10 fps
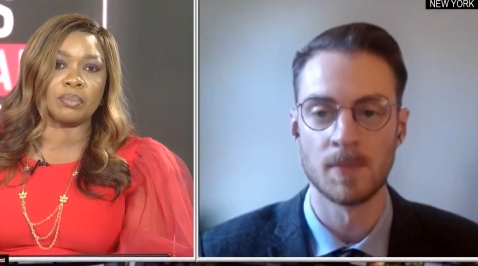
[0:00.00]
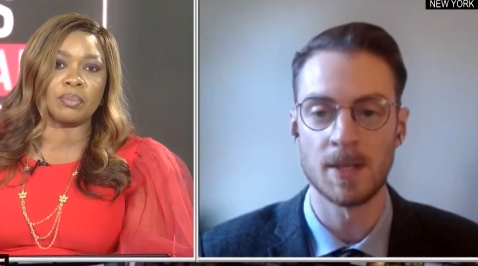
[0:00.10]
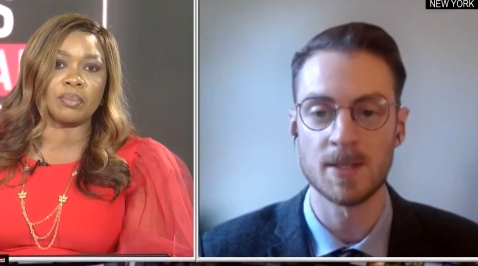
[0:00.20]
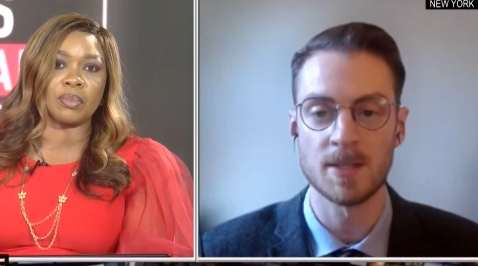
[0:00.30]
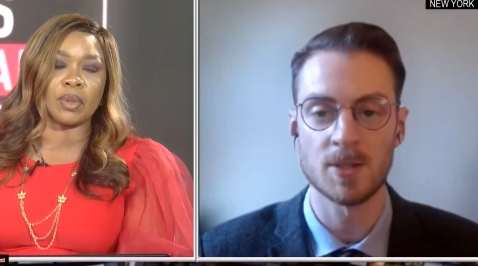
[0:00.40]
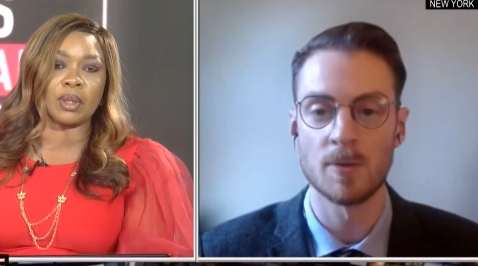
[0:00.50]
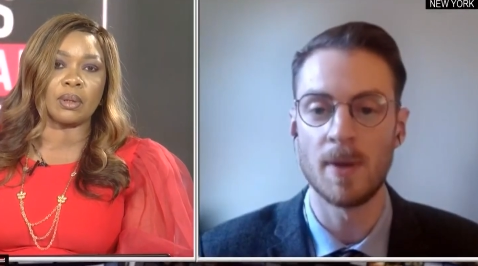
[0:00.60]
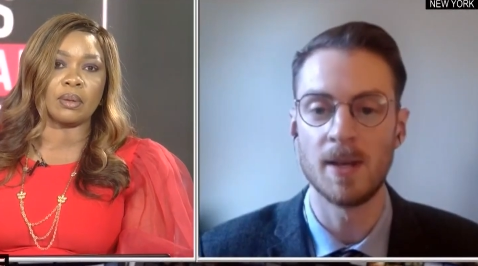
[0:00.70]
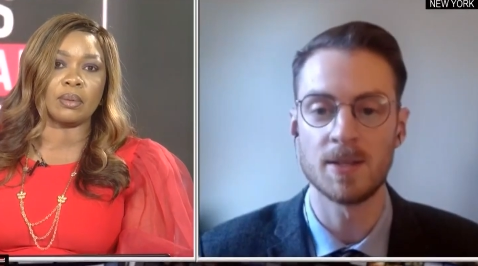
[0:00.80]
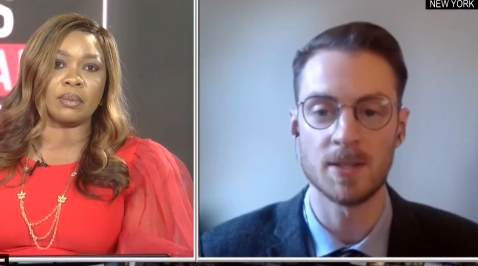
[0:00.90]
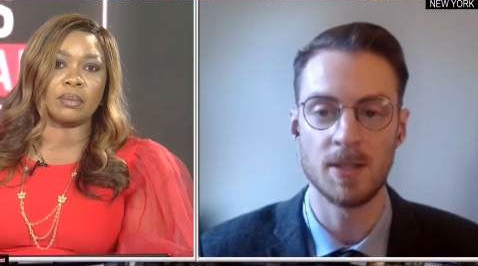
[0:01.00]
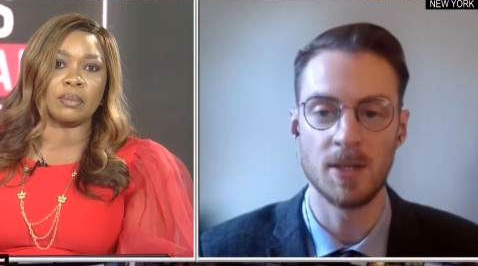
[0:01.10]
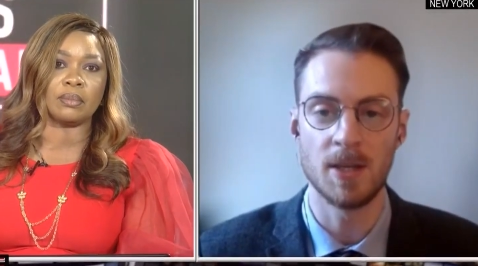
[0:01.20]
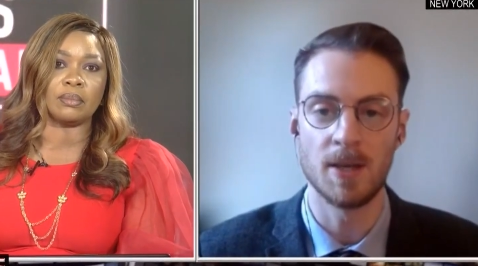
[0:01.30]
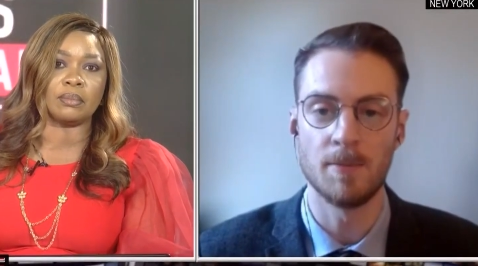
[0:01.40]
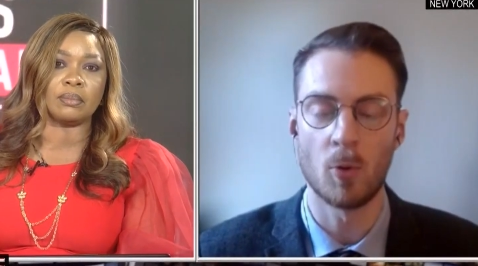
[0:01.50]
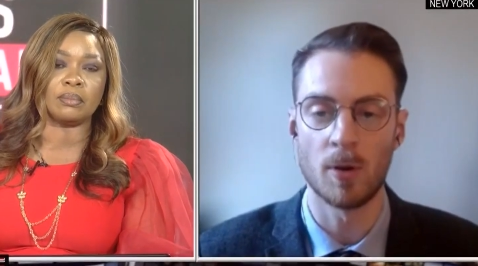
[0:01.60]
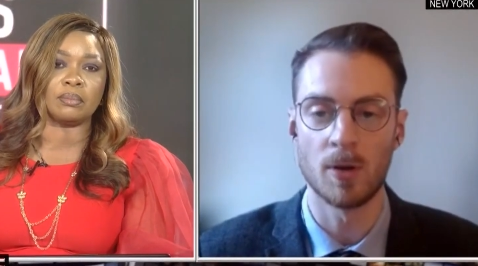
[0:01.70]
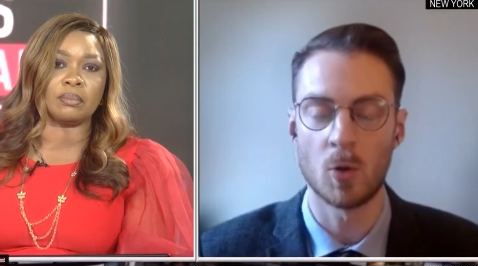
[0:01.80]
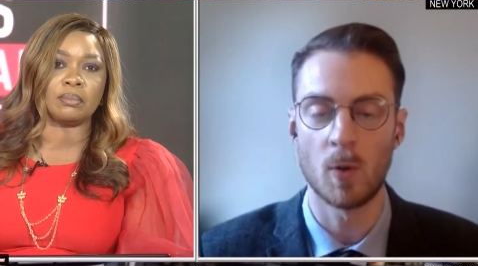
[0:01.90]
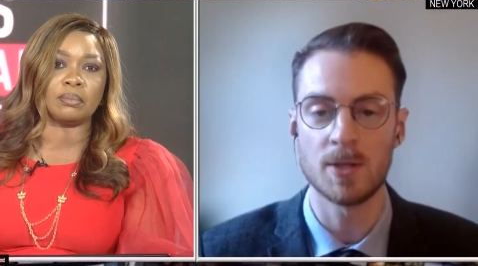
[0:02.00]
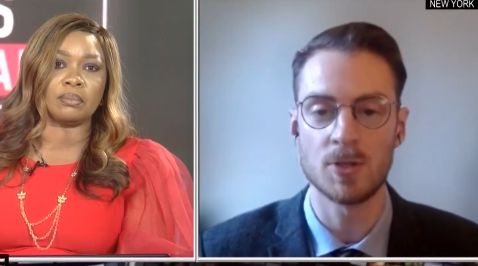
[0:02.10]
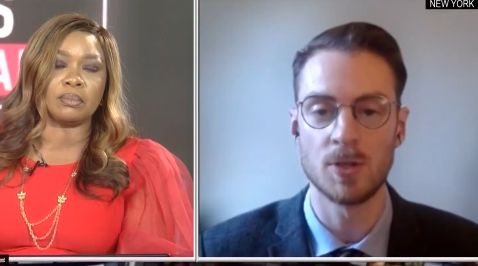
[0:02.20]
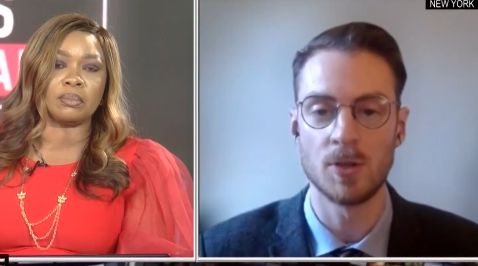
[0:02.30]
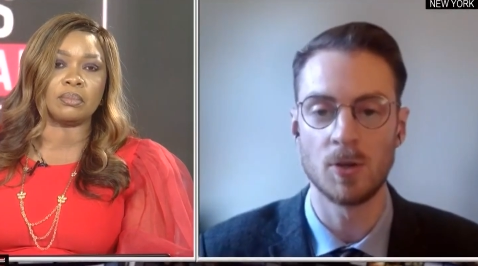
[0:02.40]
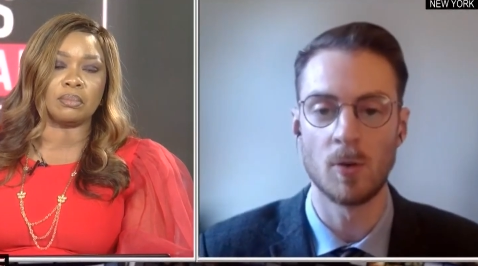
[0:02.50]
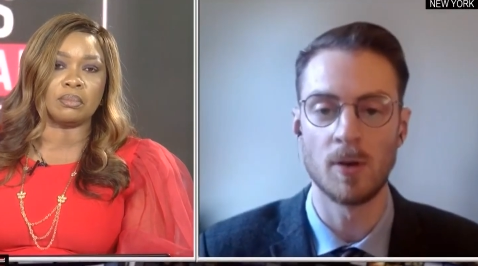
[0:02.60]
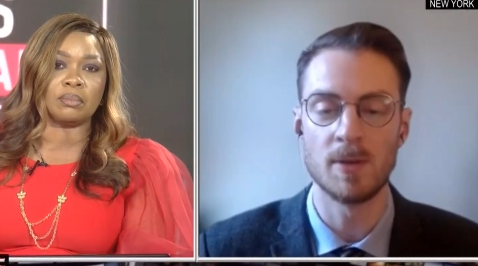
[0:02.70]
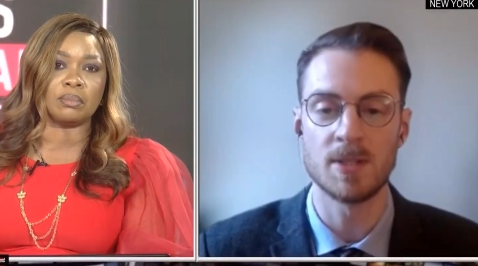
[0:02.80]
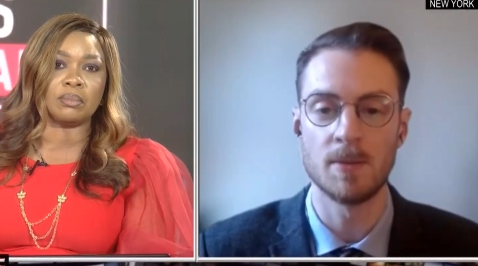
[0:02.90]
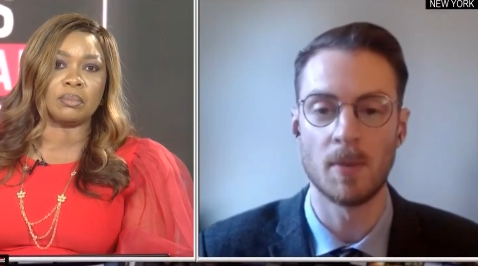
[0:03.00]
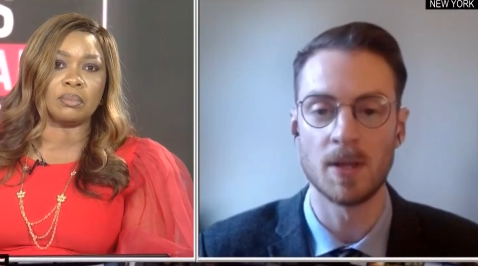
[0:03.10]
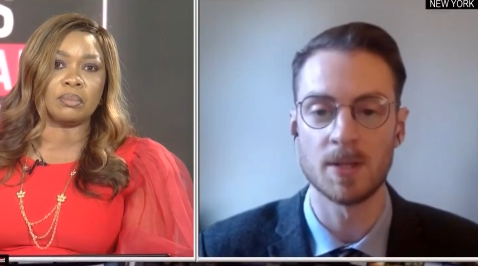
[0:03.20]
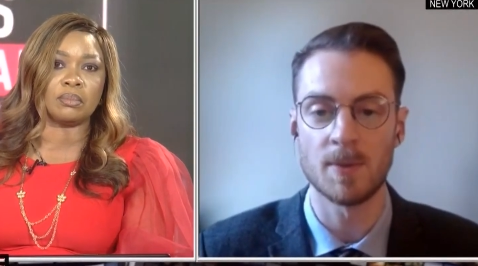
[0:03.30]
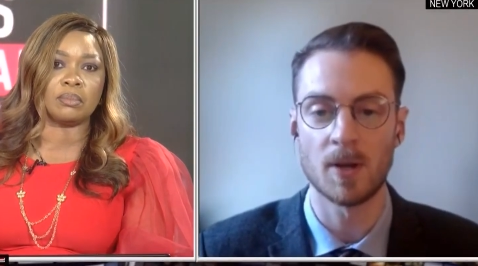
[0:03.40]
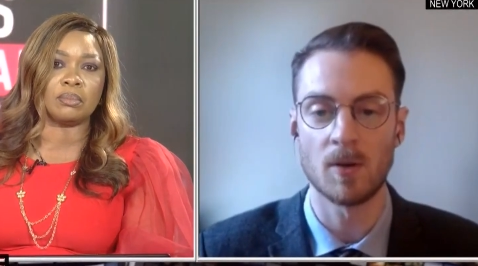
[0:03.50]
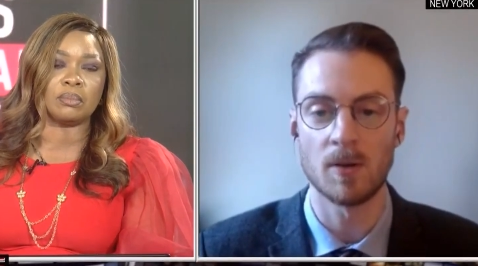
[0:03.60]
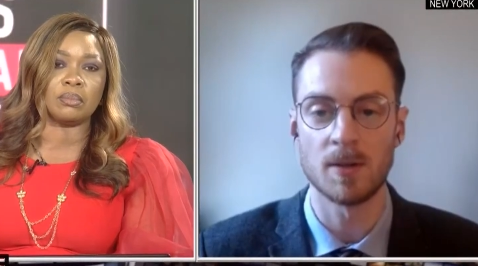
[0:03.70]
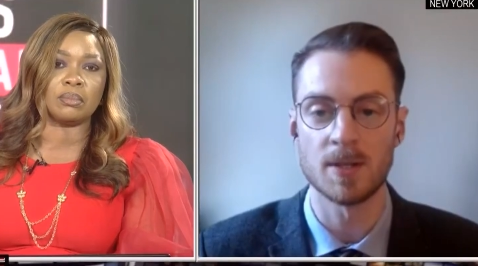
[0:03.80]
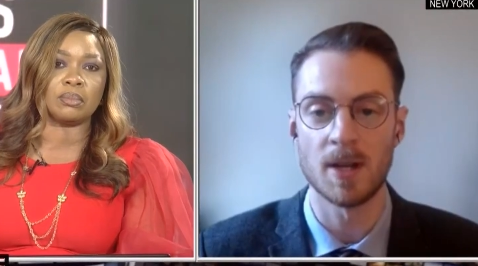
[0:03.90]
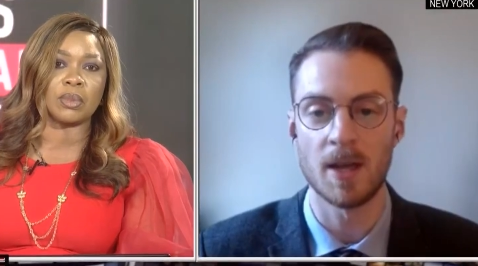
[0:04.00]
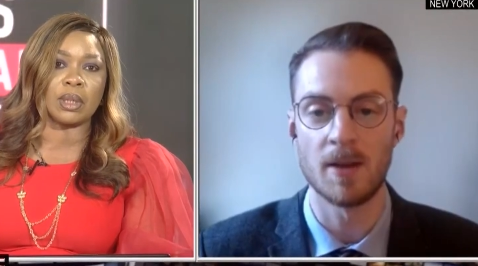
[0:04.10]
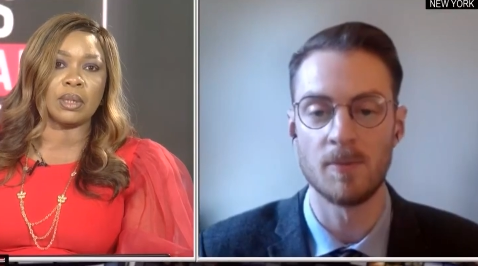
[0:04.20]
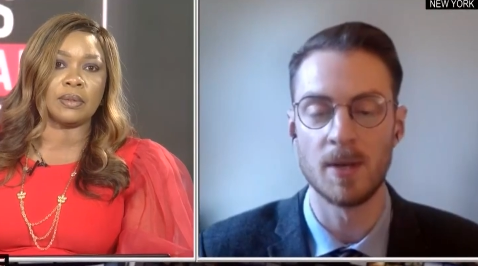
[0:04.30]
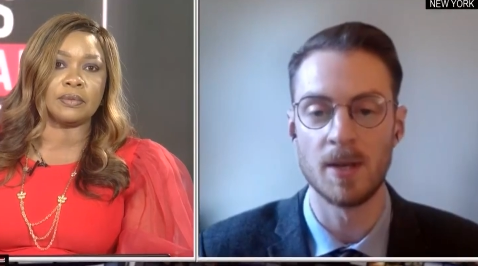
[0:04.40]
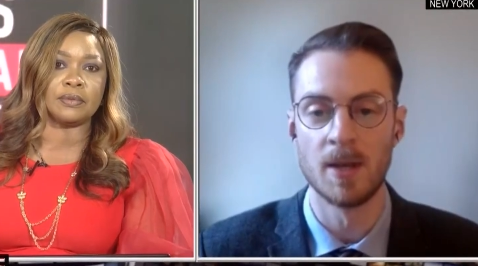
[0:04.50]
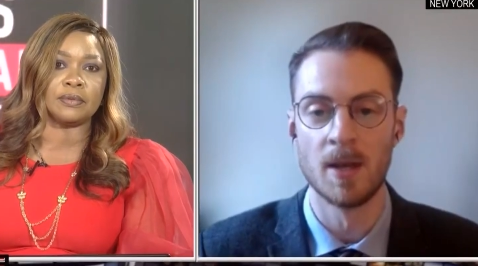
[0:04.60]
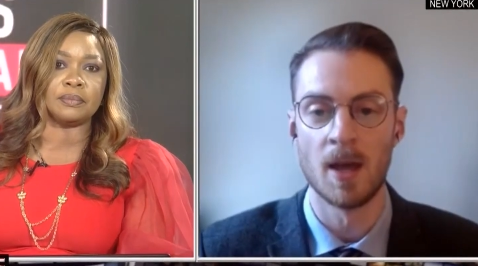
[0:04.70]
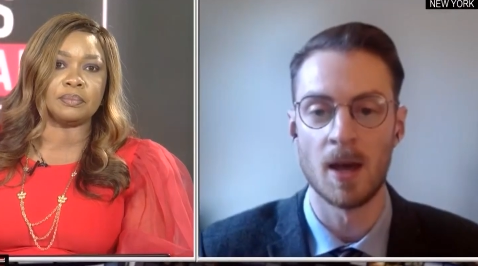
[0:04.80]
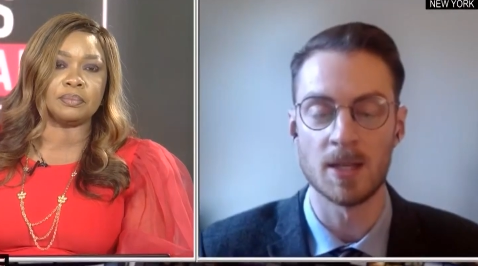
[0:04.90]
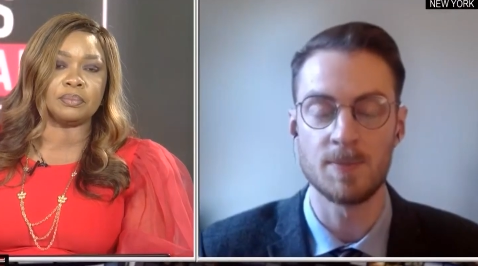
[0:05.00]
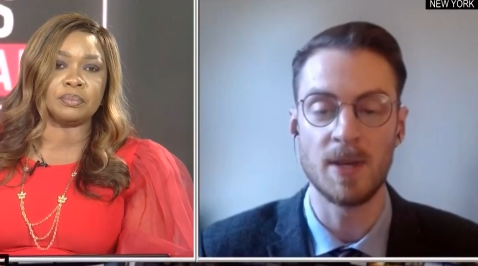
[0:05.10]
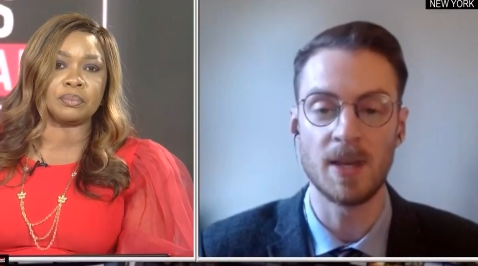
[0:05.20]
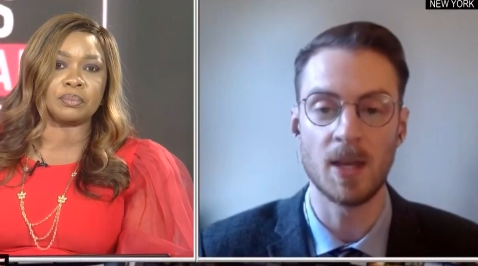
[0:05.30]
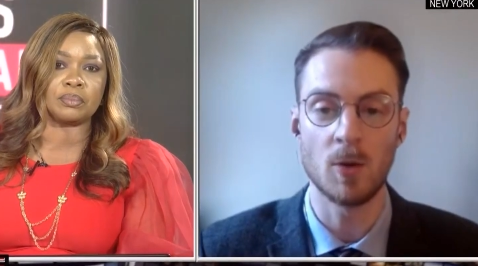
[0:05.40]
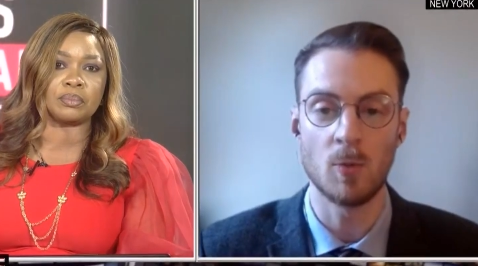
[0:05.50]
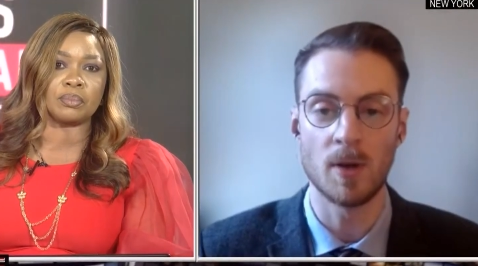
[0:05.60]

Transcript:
Speaker 1: This is a tremendously important question. You know, in recent months, my colleagues and I have been uh, speaking